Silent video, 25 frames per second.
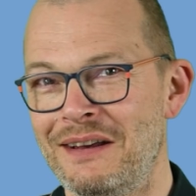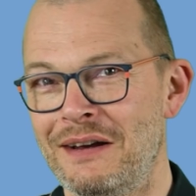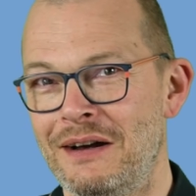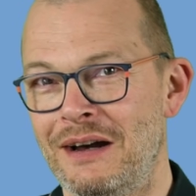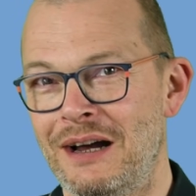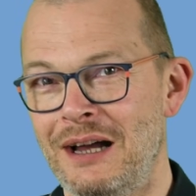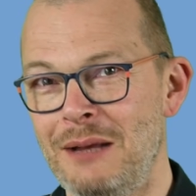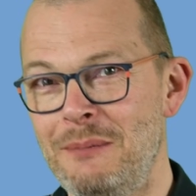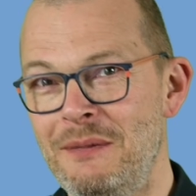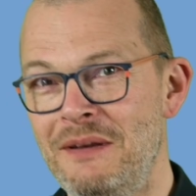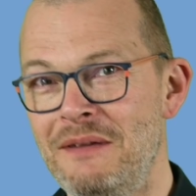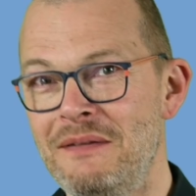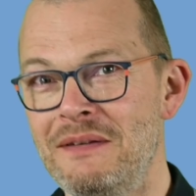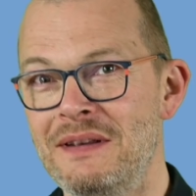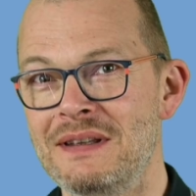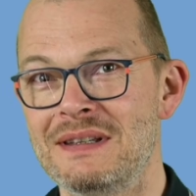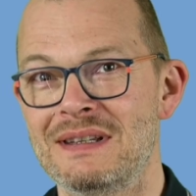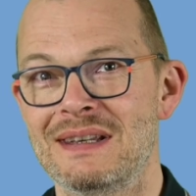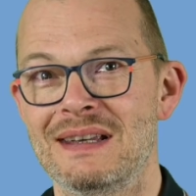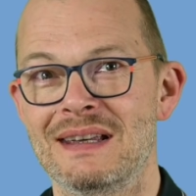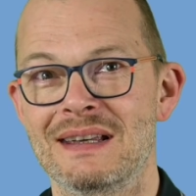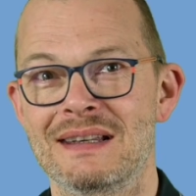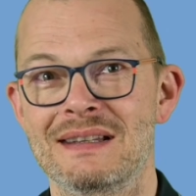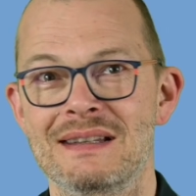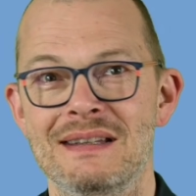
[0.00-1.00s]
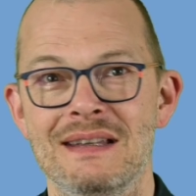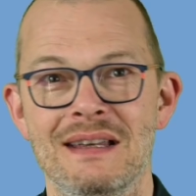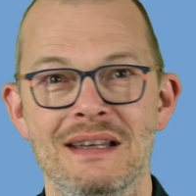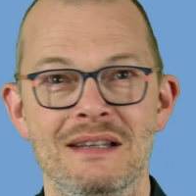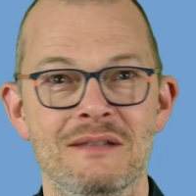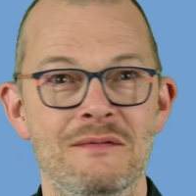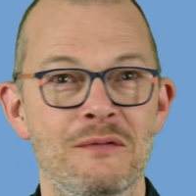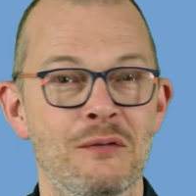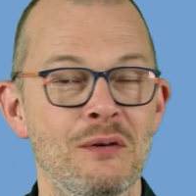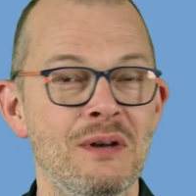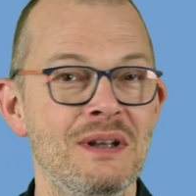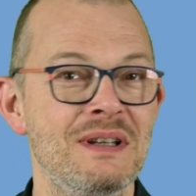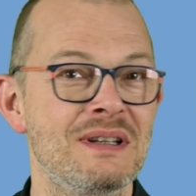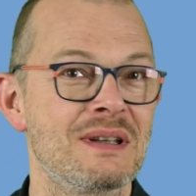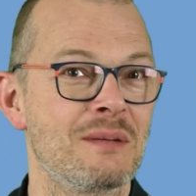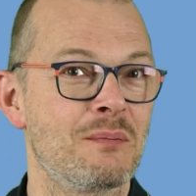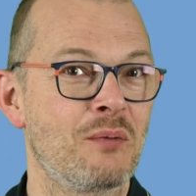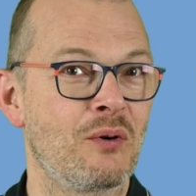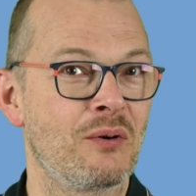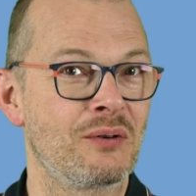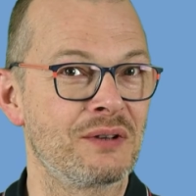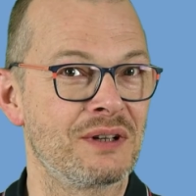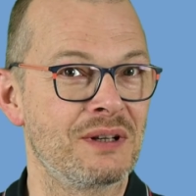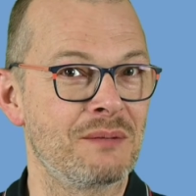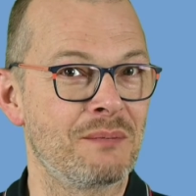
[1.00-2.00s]
IPv6 is fully
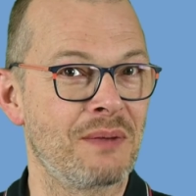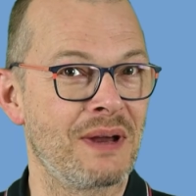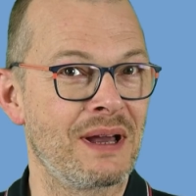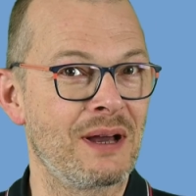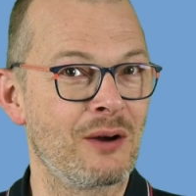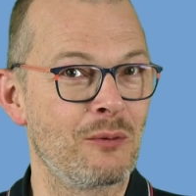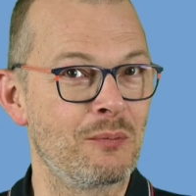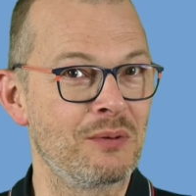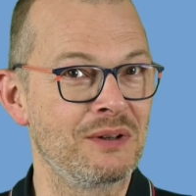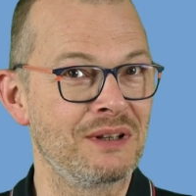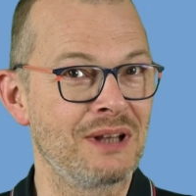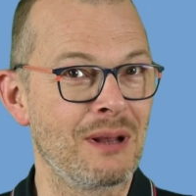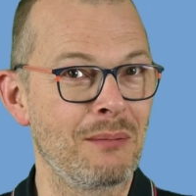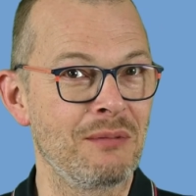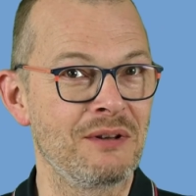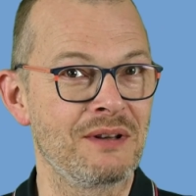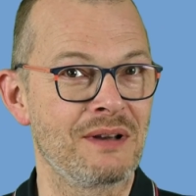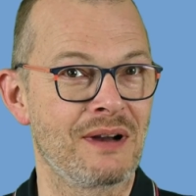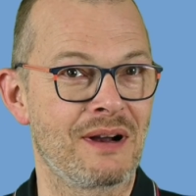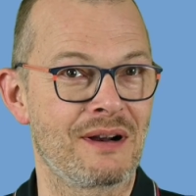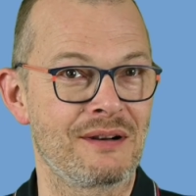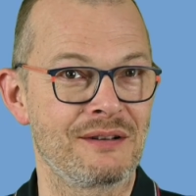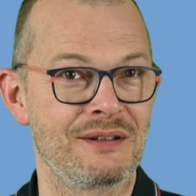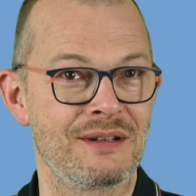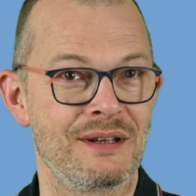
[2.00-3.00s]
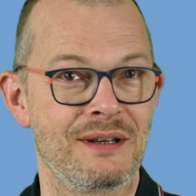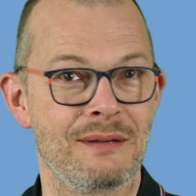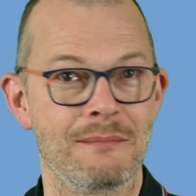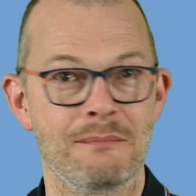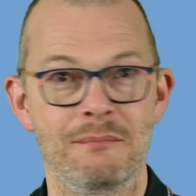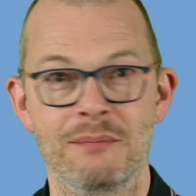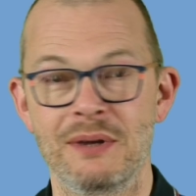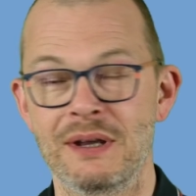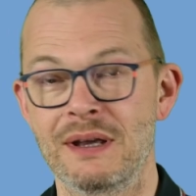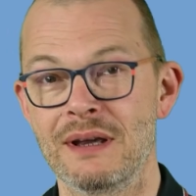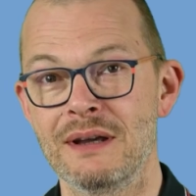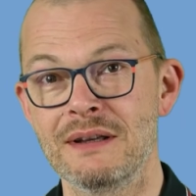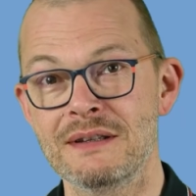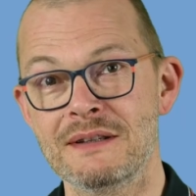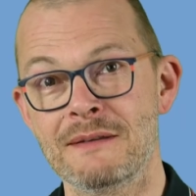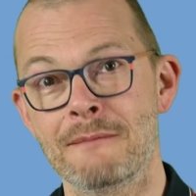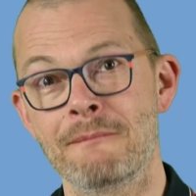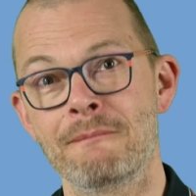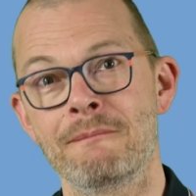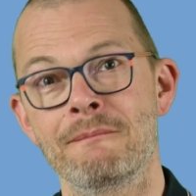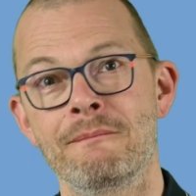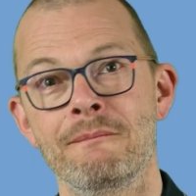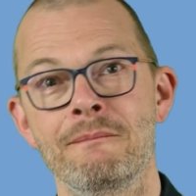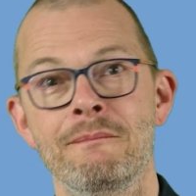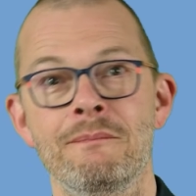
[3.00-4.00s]
supported by OpenWrt because
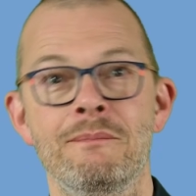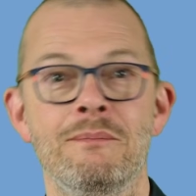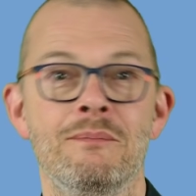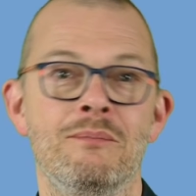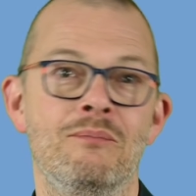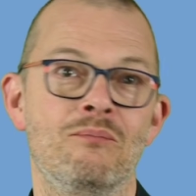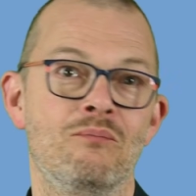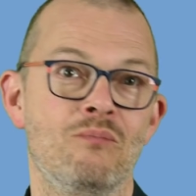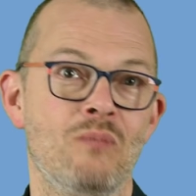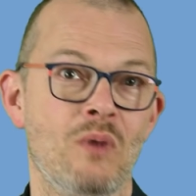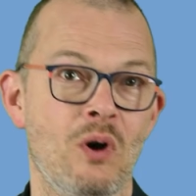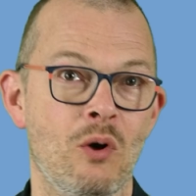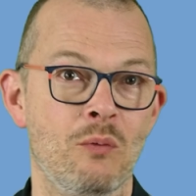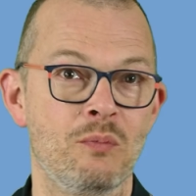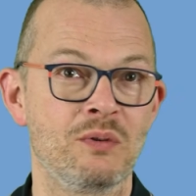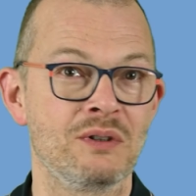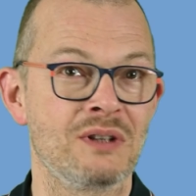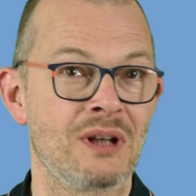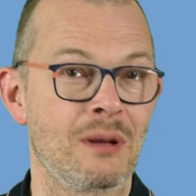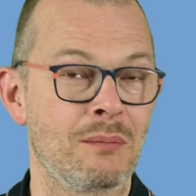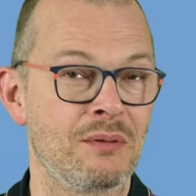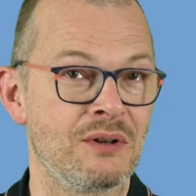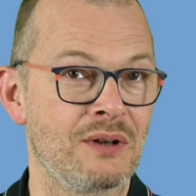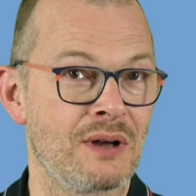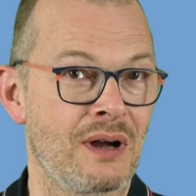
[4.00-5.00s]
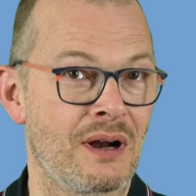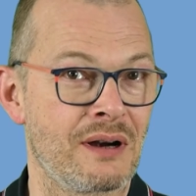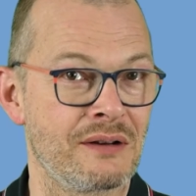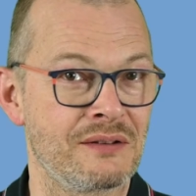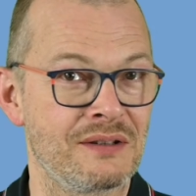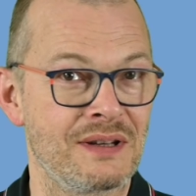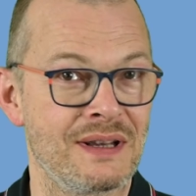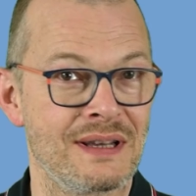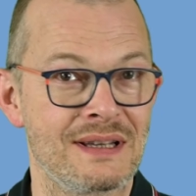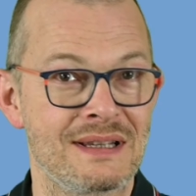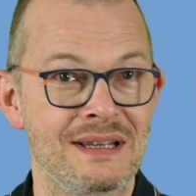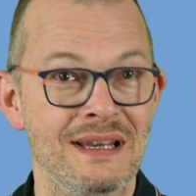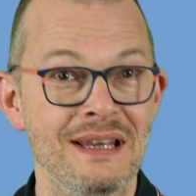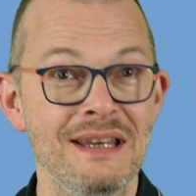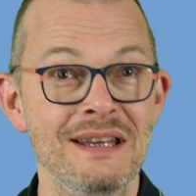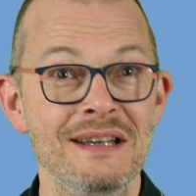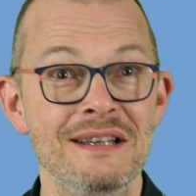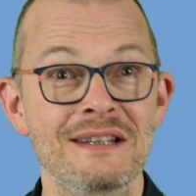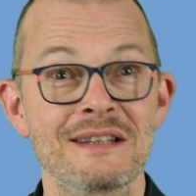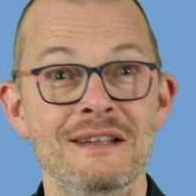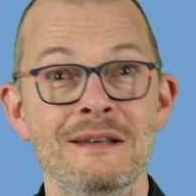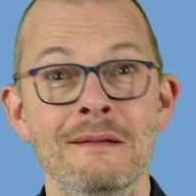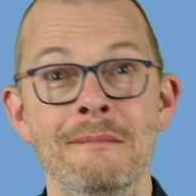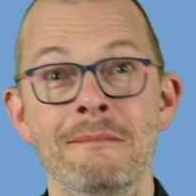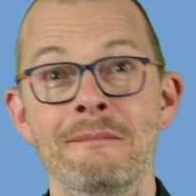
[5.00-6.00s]
OpenWrt is
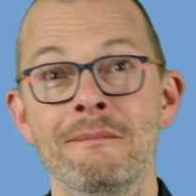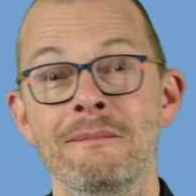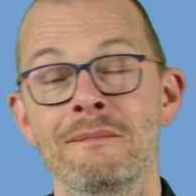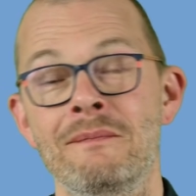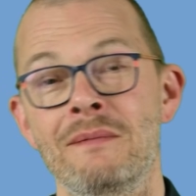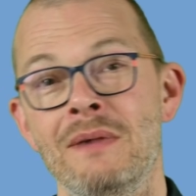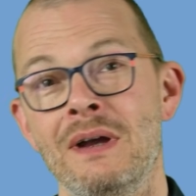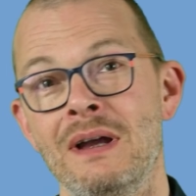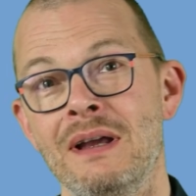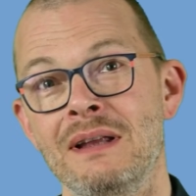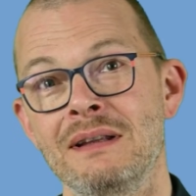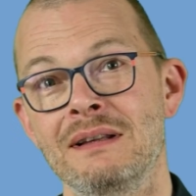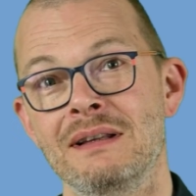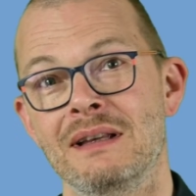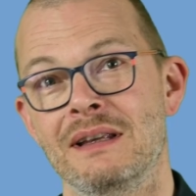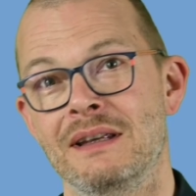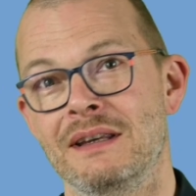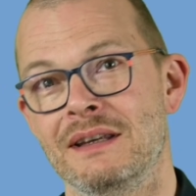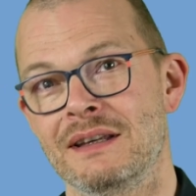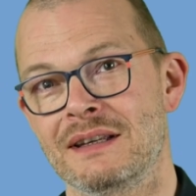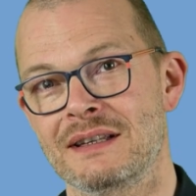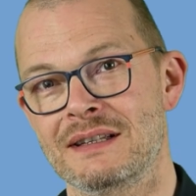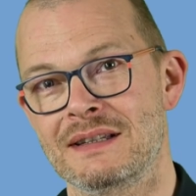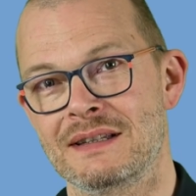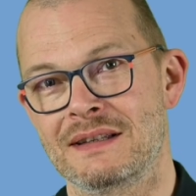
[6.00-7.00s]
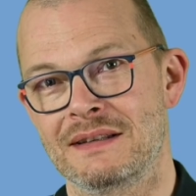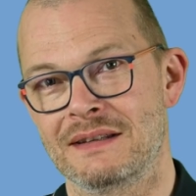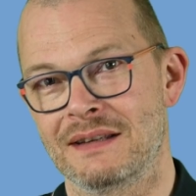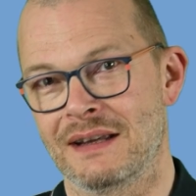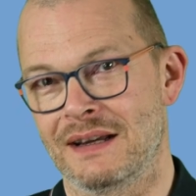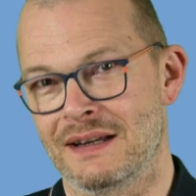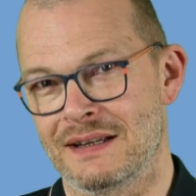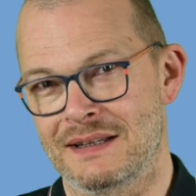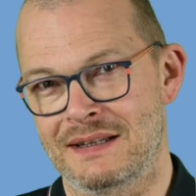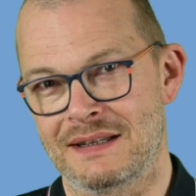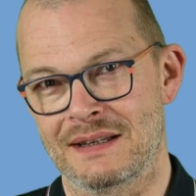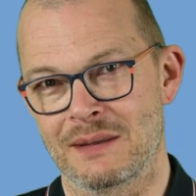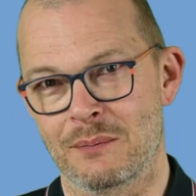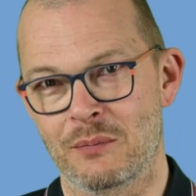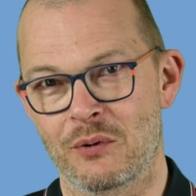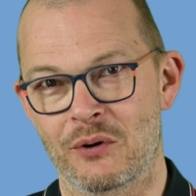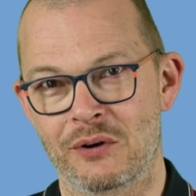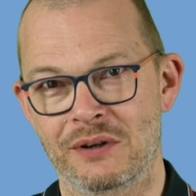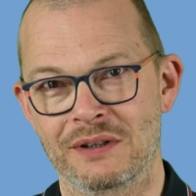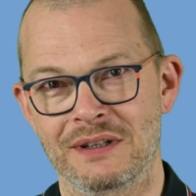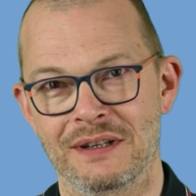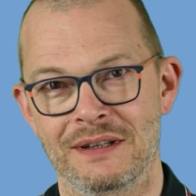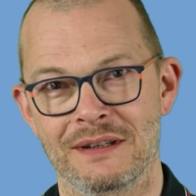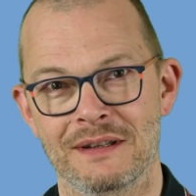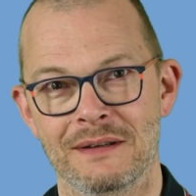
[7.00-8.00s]
Linux and Linux does
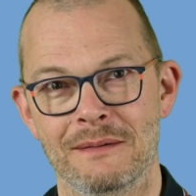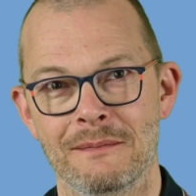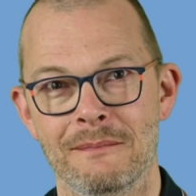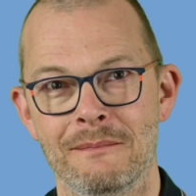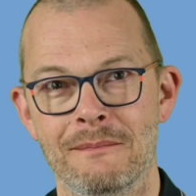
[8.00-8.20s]
support it.